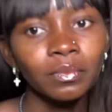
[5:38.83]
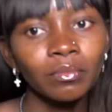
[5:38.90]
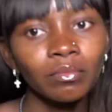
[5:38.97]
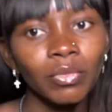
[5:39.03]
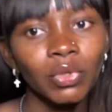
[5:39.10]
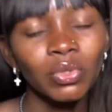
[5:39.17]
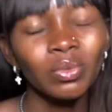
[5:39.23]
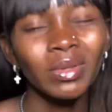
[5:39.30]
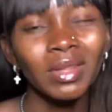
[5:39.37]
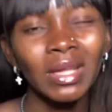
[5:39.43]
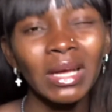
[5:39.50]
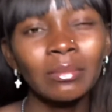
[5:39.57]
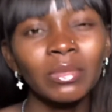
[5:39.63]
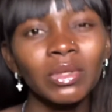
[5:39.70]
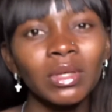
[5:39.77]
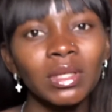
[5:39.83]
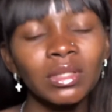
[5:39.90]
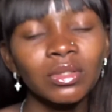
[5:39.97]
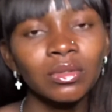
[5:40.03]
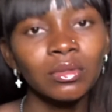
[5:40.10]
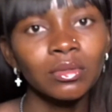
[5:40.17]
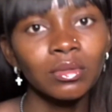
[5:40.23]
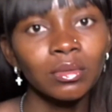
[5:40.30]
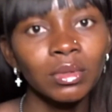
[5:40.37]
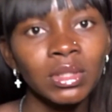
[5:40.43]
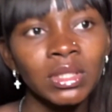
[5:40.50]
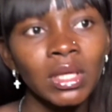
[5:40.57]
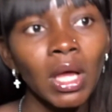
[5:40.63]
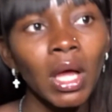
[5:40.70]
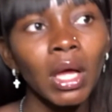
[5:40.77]
but with time you get used to
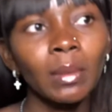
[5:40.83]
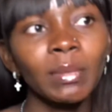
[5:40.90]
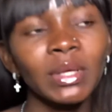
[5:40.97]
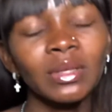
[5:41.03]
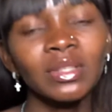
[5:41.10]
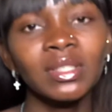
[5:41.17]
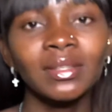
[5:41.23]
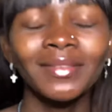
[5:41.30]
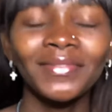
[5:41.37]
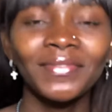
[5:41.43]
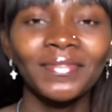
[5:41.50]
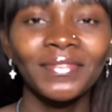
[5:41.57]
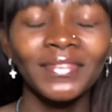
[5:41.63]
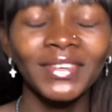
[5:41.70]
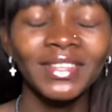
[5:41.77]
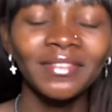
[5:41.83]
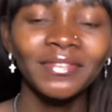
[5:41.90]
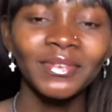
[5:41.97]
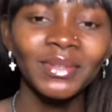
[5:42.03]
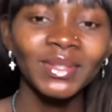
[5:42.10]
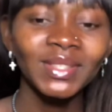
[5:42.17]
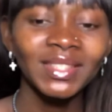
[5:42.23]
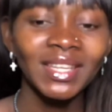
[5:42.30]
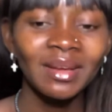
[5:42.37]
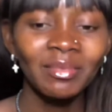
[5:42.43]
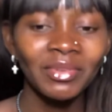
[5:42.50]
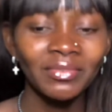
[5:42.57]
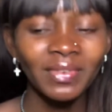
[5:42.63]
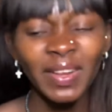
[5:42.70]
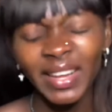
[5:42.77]
it, because for the first time
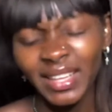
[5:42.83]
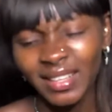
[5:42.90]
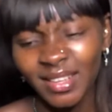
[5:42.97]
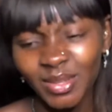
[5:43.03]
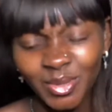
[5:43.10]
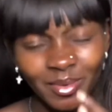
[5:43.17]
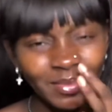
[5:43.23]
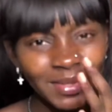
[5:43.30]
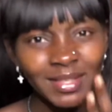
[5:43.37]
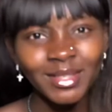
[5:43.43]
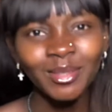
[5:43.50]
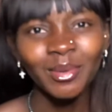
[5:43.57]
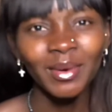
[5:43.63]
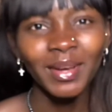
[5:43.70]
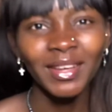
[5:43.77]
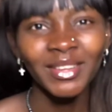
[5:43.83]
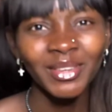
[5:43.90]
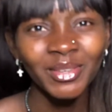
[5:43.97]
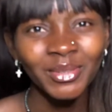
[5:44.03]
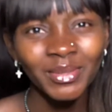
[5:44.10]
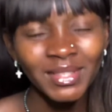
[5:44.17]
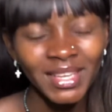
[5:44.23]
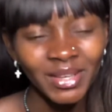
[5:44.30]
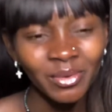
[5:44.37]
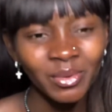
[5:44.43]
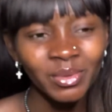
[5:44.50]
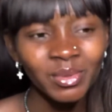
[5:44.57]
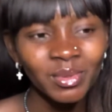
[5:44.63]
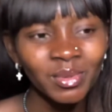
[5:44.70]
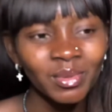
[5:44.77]
you feel like there's something stuck in your nose and you
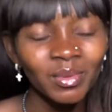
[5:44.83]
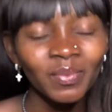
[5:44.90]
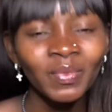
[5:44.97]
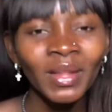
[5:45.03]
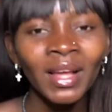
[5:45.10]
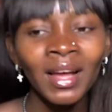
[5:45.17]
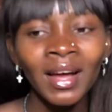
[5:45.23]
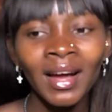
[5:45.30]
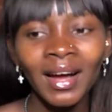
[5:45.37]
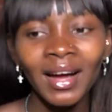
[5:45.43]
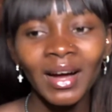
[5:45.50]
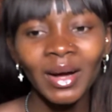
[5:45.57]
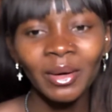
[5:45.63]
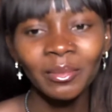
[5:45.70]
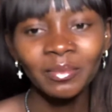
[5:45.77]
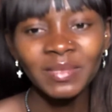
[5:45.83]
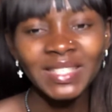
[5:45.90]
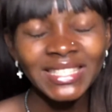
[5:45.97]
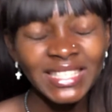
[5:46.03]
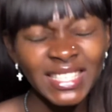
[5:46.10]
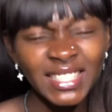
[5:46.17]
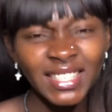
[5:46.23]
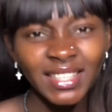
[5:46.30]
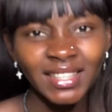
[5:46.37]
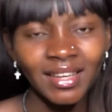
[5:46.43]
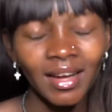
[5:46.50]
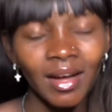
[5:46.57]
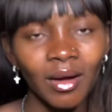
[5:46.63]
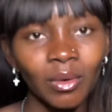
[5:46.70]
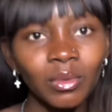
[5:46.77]
want to sneeze it
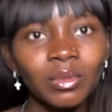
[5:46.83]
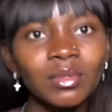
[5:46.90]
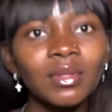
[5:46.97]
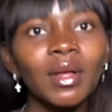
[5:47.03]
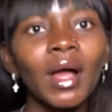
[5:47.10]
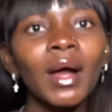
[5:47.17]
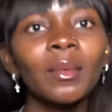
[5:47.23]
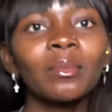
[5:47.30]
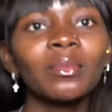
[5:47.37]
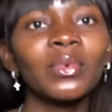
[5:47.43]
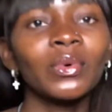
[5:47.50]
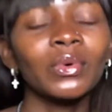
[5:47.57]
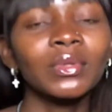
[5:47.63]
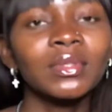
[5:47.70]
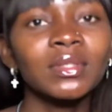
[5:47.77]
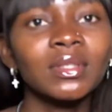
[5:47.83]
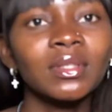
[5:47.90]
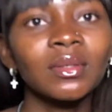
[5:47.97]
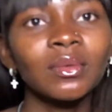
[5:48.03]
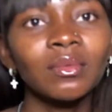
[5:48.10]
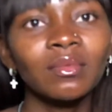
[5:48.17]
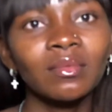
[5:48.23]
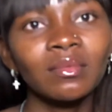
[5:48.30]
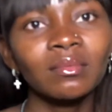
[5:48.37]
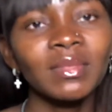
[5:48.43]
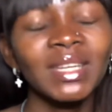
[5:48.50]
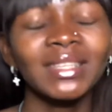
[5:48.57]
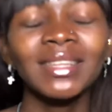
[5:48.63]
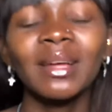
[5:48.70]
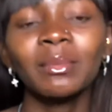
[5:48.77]
out, but
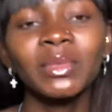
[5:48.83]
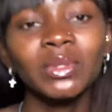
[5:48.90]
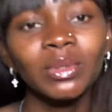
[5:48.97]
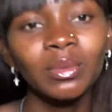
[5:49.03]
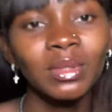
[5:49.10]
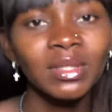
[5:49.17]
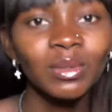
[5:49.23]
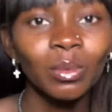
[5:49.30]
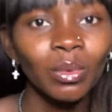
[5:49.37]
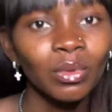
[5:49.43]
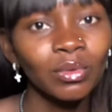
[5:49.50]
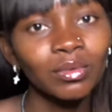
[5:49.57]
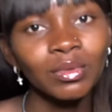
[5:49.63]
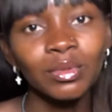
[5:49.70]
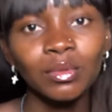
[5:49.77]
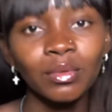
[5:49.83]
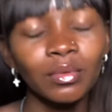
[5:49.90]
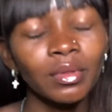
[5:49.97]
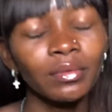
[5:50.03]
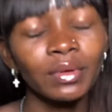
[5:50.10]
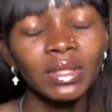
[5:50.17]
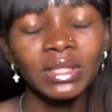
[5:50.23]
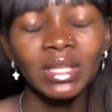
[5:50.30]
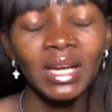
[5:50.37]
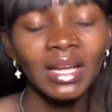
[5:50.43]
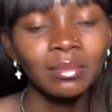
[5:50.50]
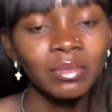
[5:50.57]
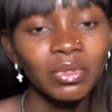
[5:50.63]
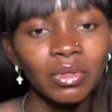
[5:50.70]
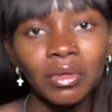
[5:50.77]
by the time you do it 1, 2, 3
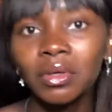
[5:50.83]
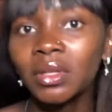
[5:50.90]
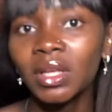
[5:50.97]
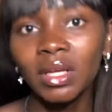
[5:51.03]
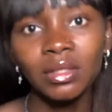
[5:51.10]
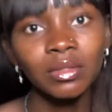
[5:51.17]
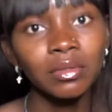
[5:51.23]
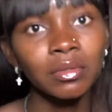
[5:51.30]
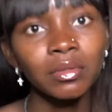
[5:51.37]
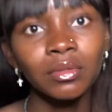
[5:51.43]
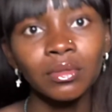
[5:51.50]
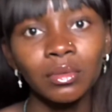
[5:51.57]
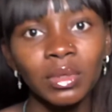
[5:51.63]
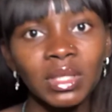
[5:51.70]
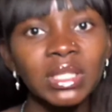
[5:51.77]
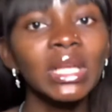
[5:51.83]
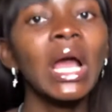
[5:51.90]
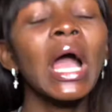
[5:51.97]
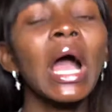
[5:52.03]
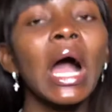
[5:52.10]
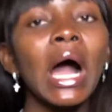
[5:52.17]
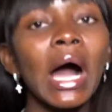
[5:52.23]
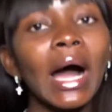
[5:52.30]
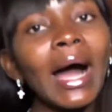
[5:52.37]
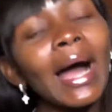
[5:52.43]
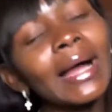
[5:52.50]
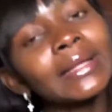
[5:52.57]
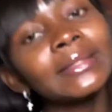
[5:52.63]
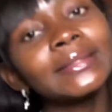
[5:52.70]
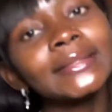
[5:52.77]
times, you're going to get used to it
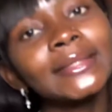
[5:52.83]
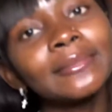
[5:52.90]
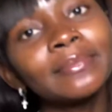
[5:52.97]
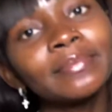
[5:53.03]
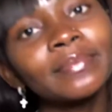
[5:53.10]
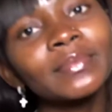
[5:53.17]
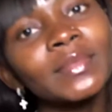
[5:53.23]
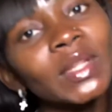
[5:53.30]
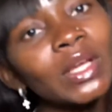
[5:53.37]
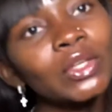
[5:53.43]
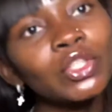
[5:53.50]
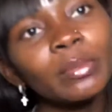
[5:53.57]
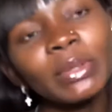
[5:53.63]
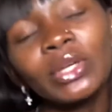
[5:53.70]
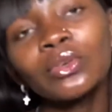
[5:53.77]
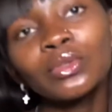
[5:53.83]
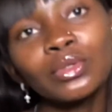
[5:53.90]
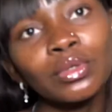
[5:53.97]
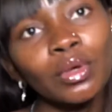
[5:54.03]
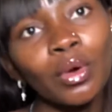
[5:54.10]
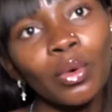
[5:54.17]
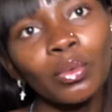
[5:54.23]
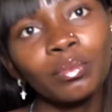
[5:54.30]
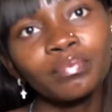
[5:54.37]
and you'll be good to go.